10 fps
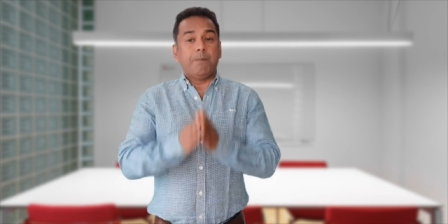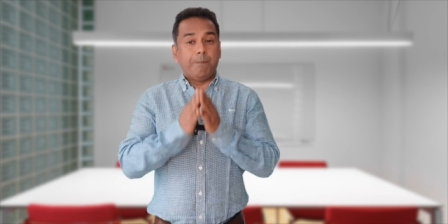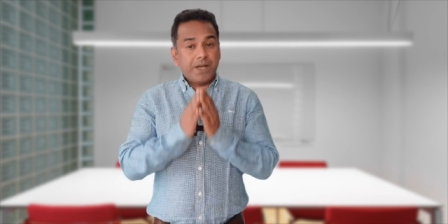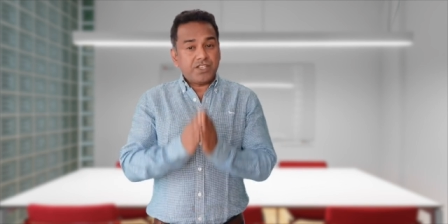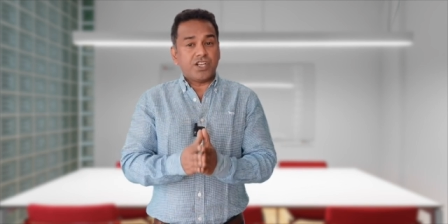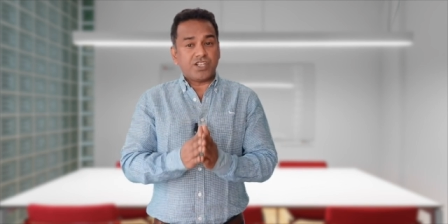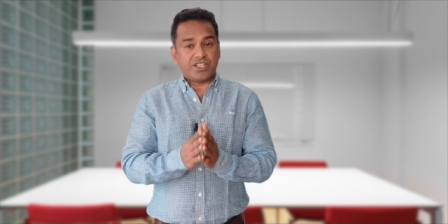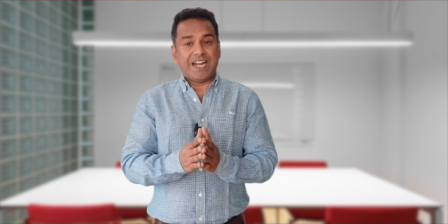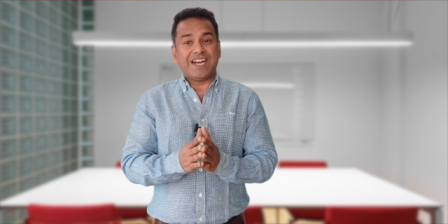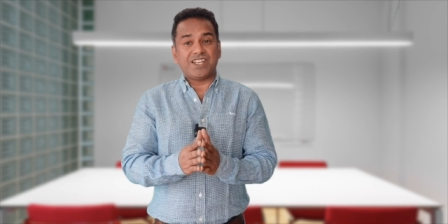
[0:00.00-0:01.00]

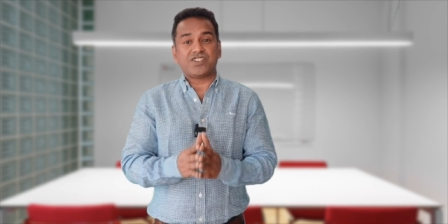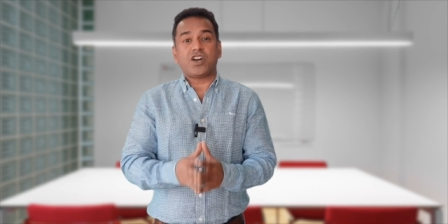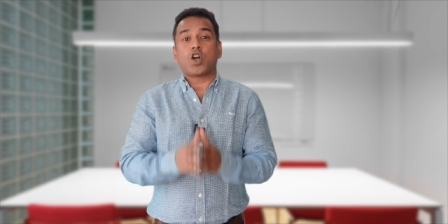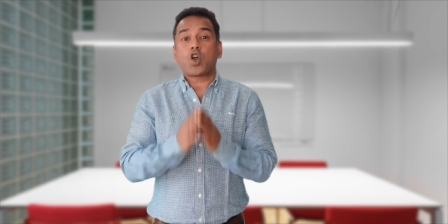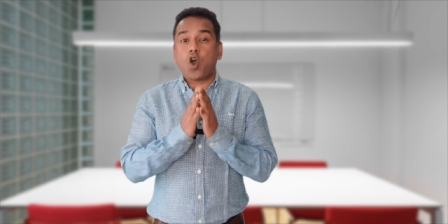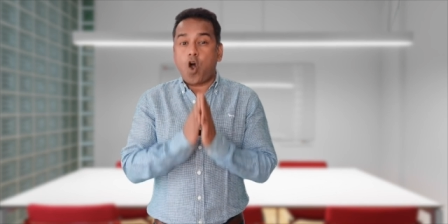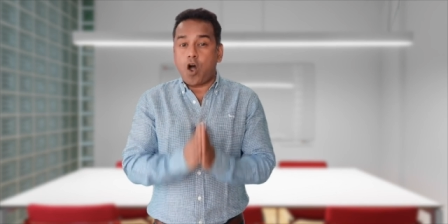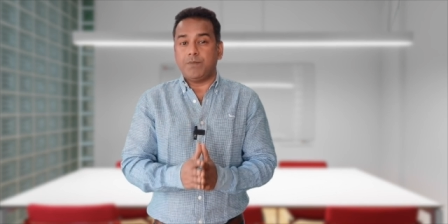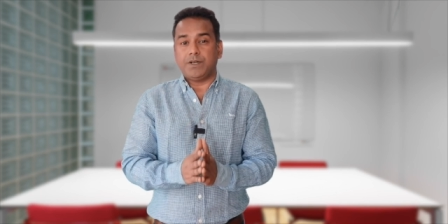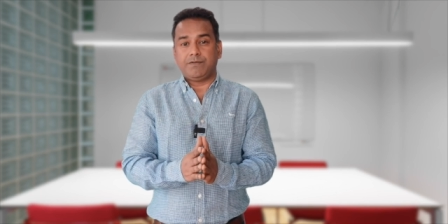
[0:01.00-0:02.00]
Misunderstandings are
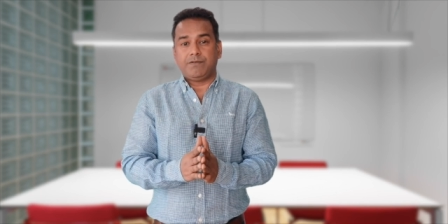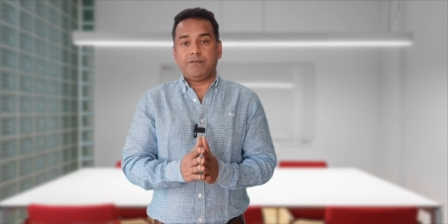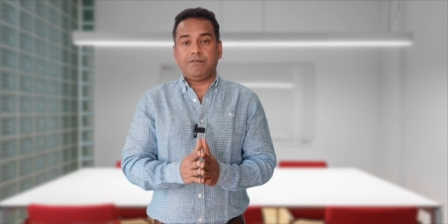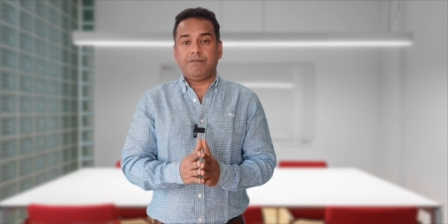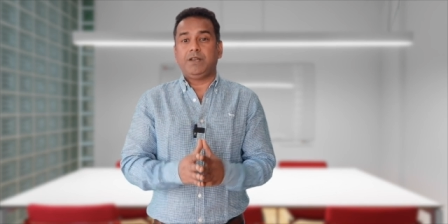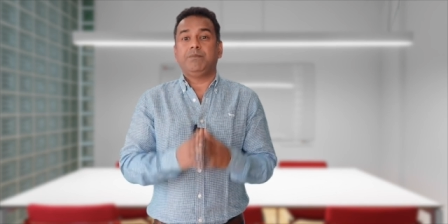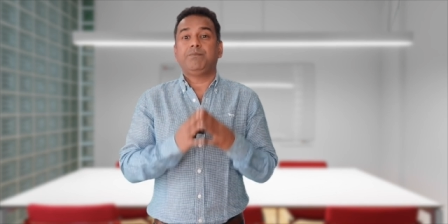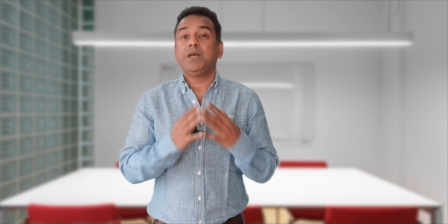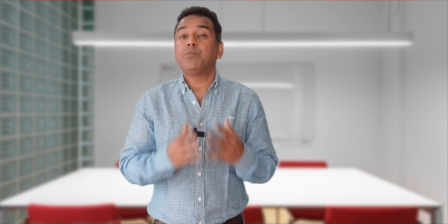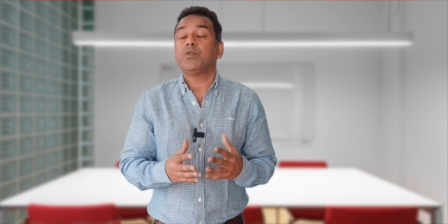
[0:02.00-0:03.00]
common when
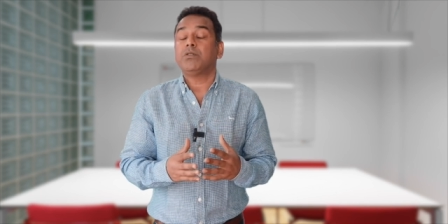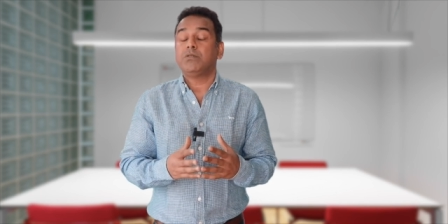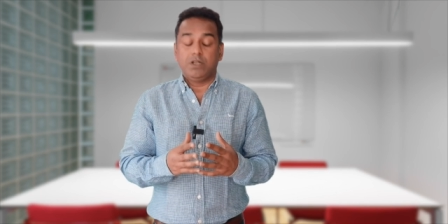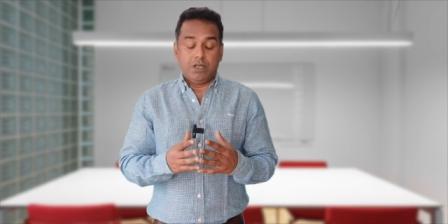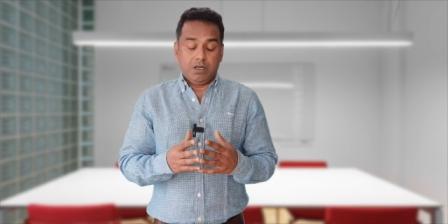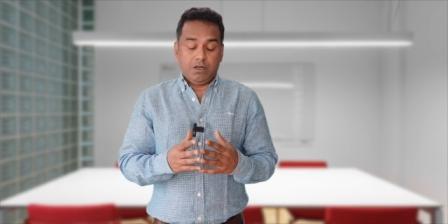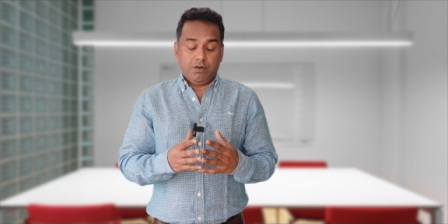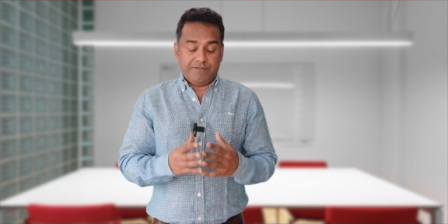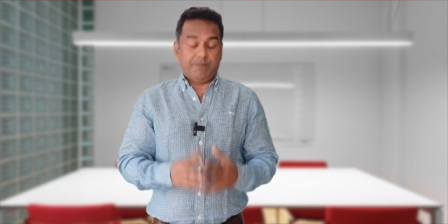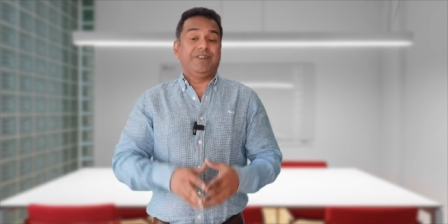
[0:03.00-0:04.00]
people
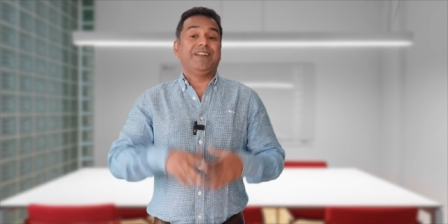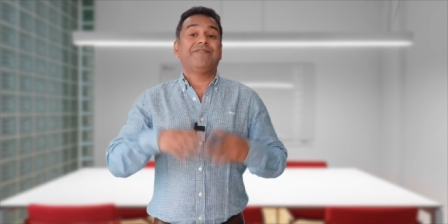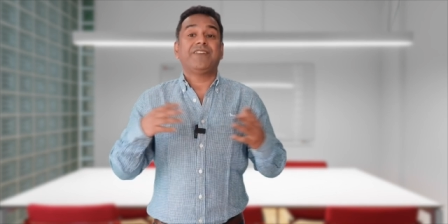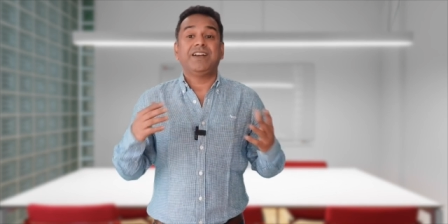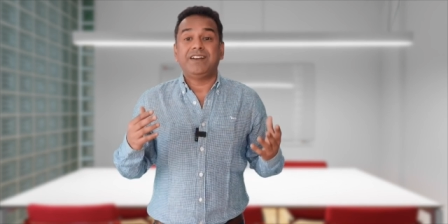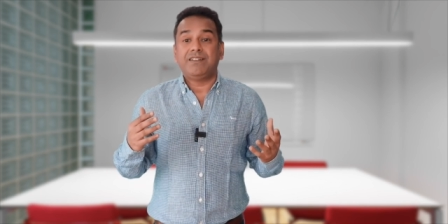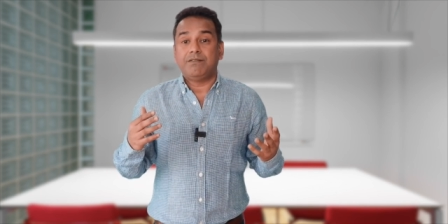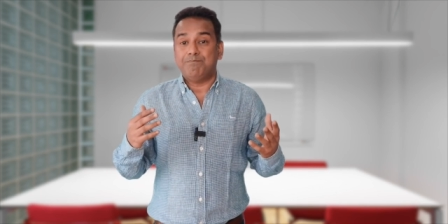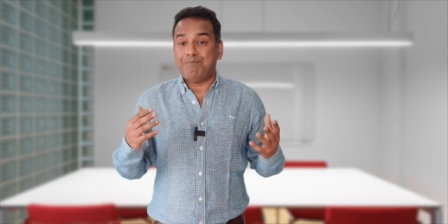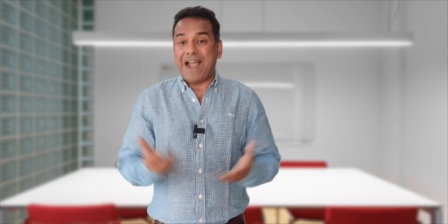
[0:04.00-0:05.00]
from different
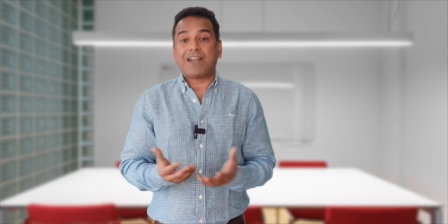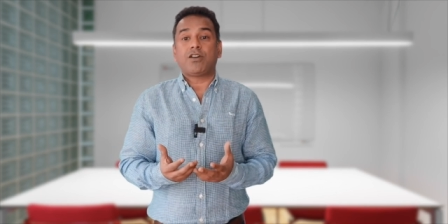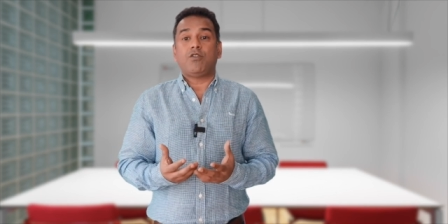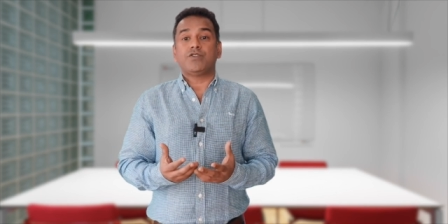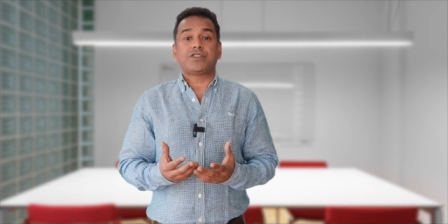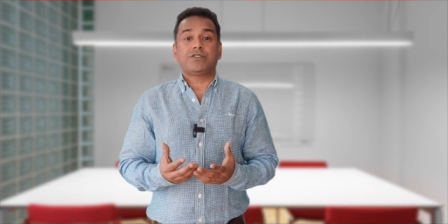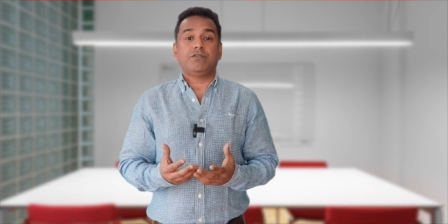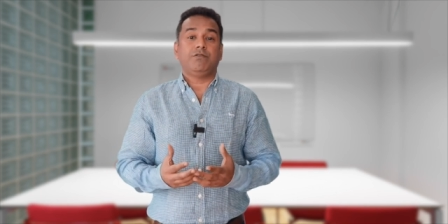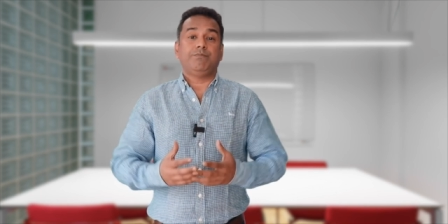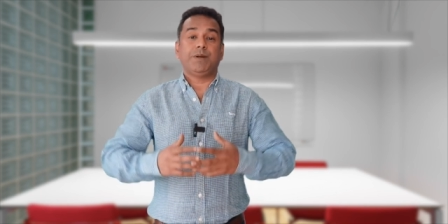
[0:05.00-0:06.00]
backgrounds,
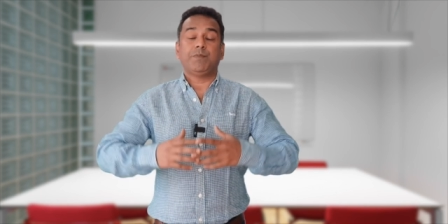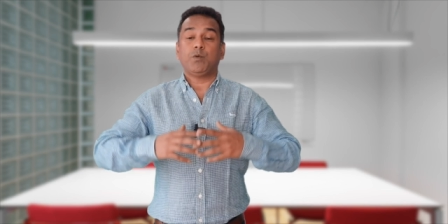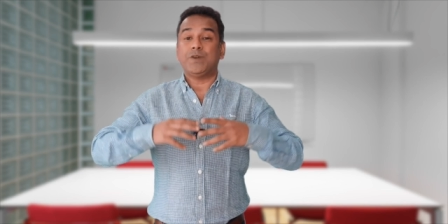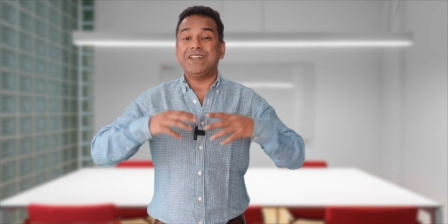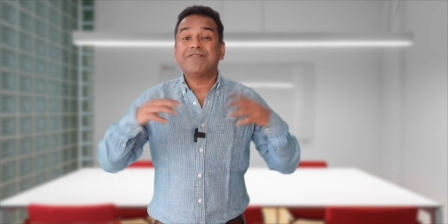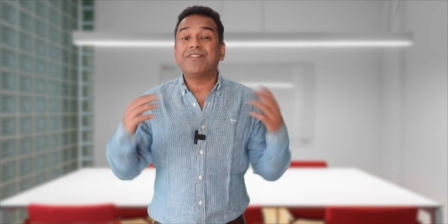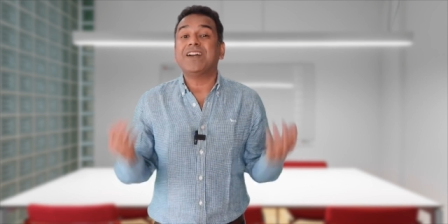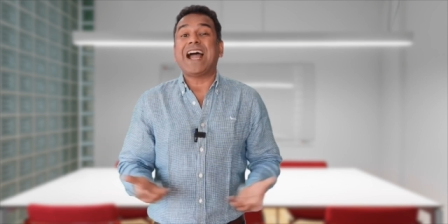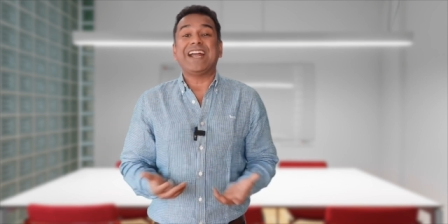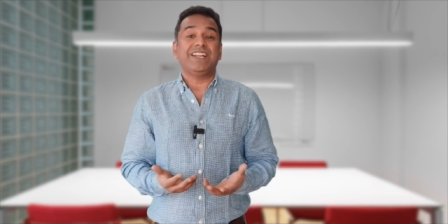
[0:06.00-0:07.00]
people with
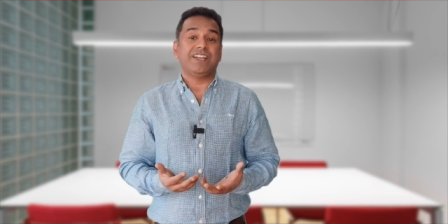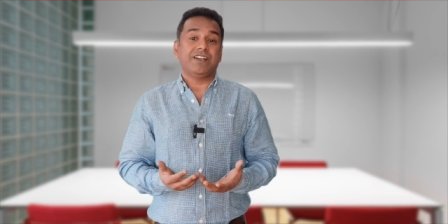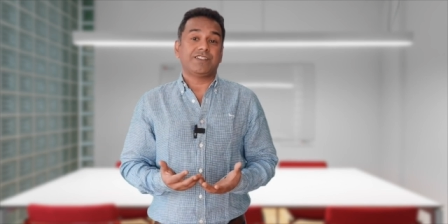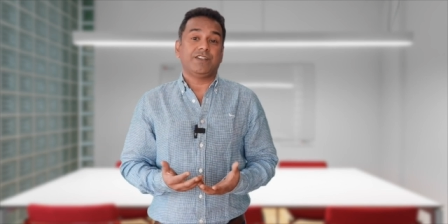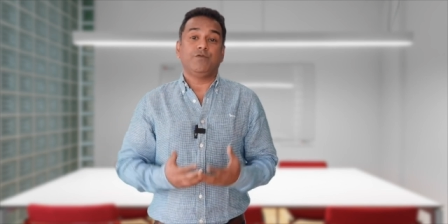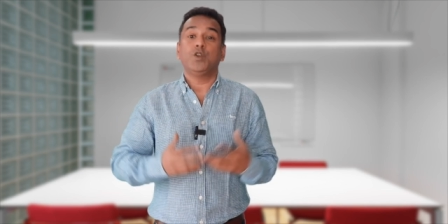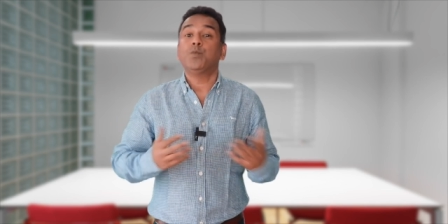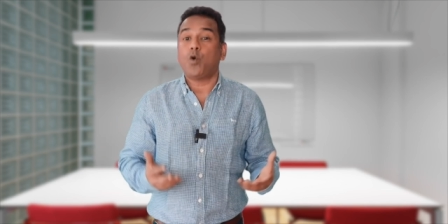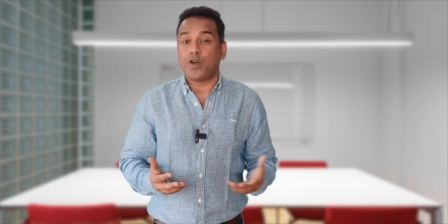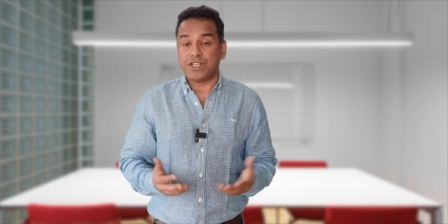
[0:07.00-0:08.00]
different ideas and
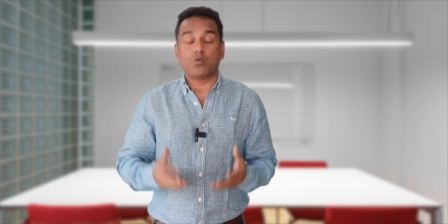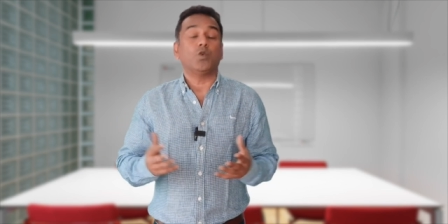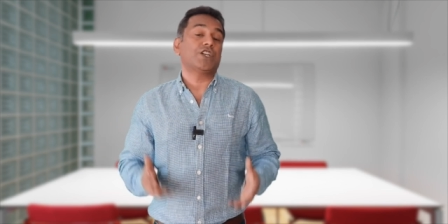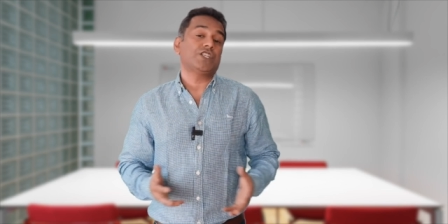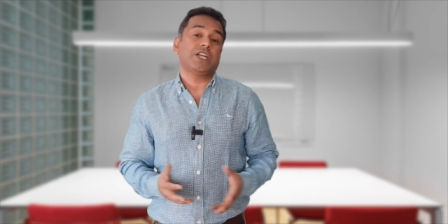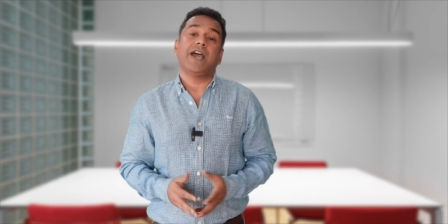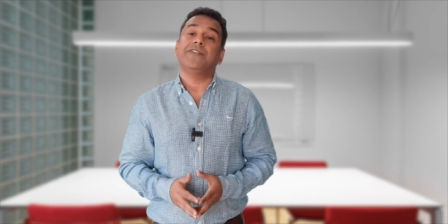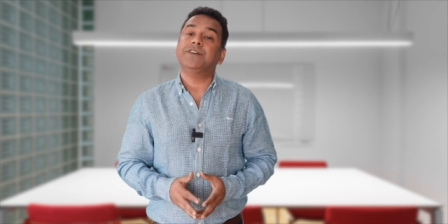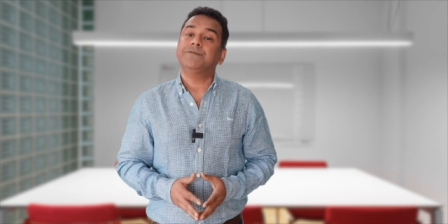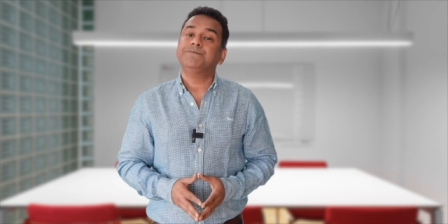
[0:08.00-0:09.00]
viewpoints work
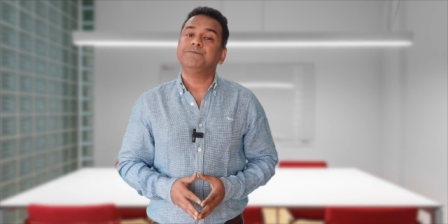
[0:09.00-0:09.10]
together.